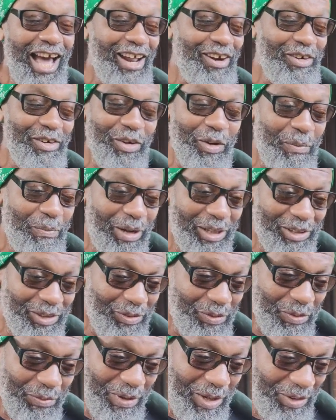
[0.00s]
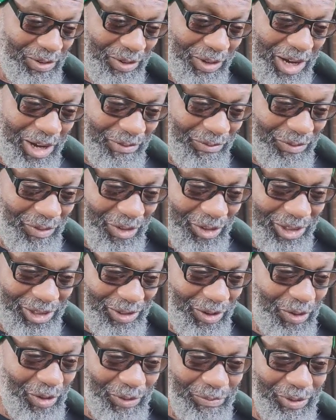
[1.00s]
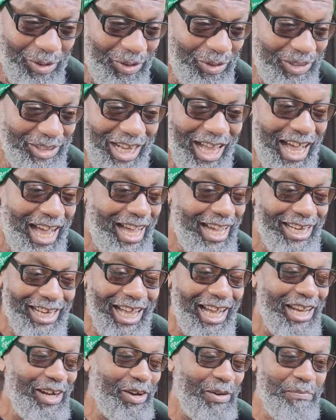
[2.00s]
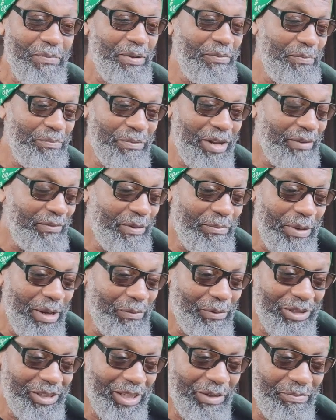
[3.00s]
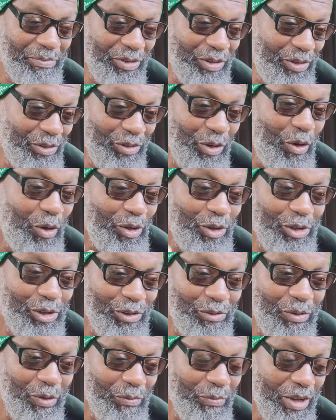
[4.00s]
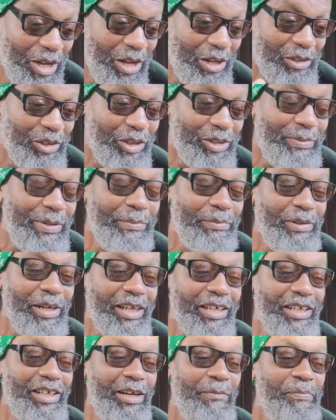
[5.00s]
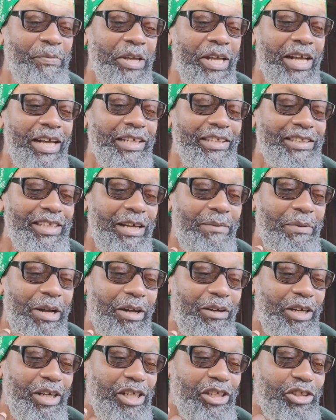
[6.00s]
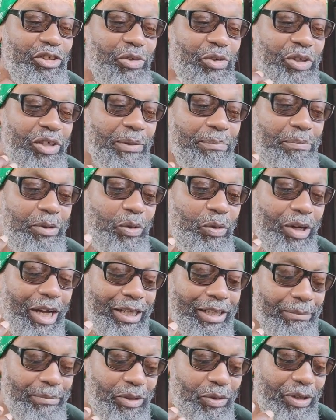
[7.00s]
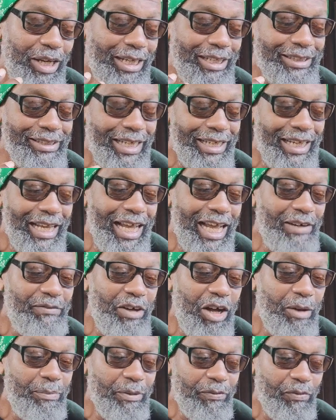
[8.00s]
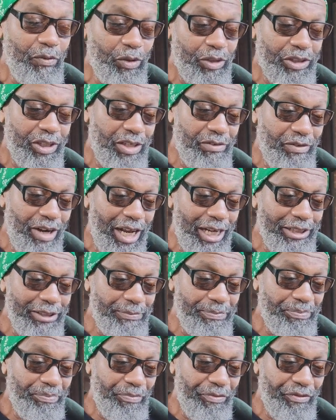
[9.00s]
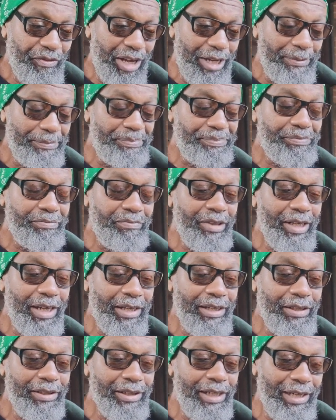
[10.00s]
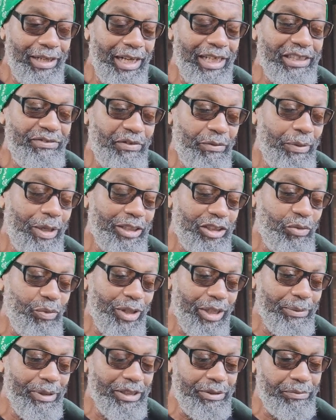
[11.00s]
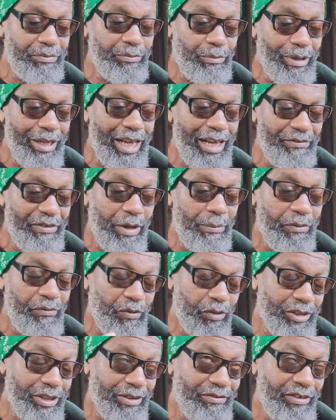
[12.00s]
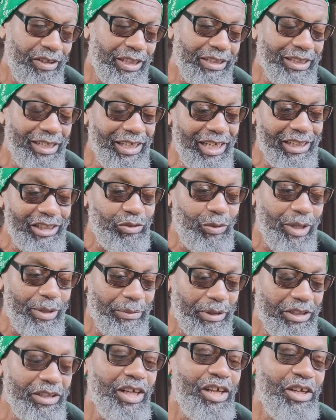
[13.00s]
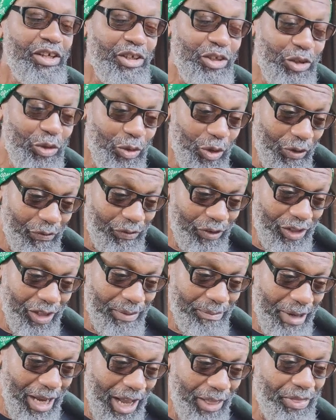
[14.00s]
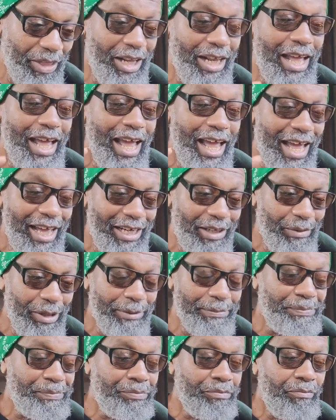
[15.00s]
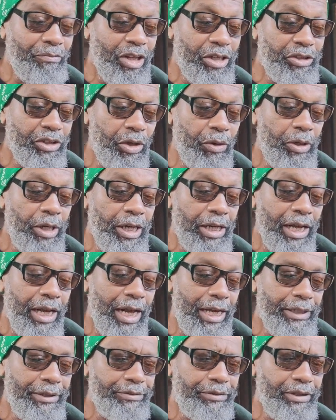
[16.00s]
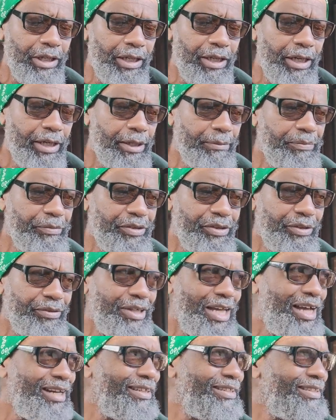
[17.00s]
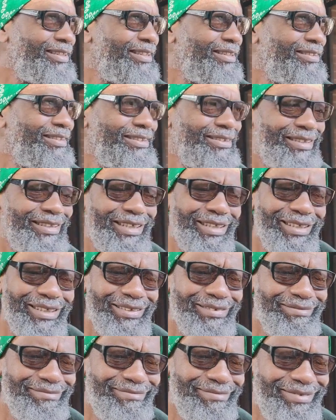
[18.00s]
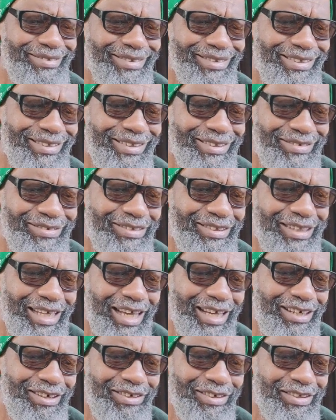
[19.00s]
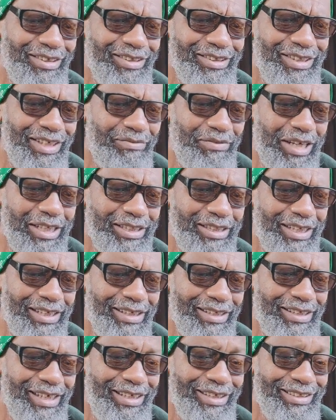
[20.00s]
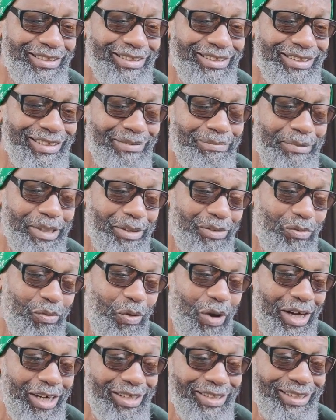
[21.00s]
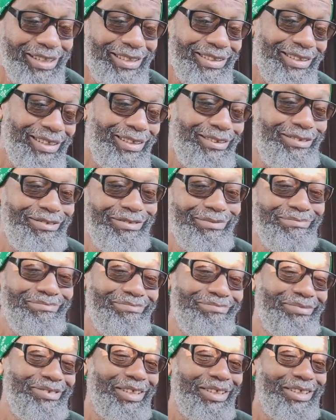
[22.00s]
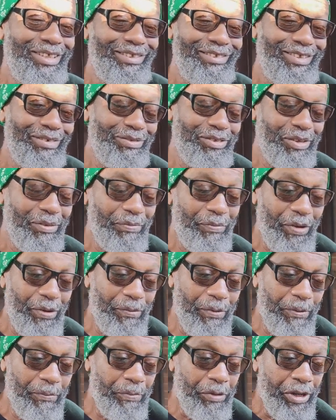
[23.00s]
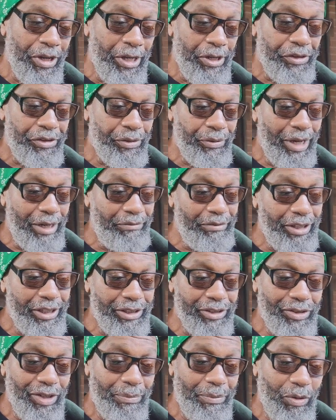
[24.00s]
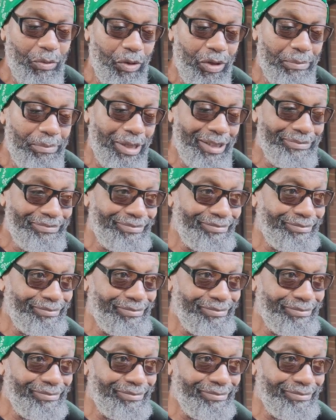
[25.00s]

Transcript: I don't know about the group. I don't know how far it's gone because I, I never, never met with them. The, y'all are the group, those people that get up and somehow during the blue light, the blue light is like a half hour before sunrise, right? and it lasts for about 20 minutes, the half hour before sunrise, it lasts 20 minutes. You go figure the math. Anyway, so I um, so now that it's getting you know later, the sunrise is getting later, it's getting me in quite a conundrum. So I really start my walk about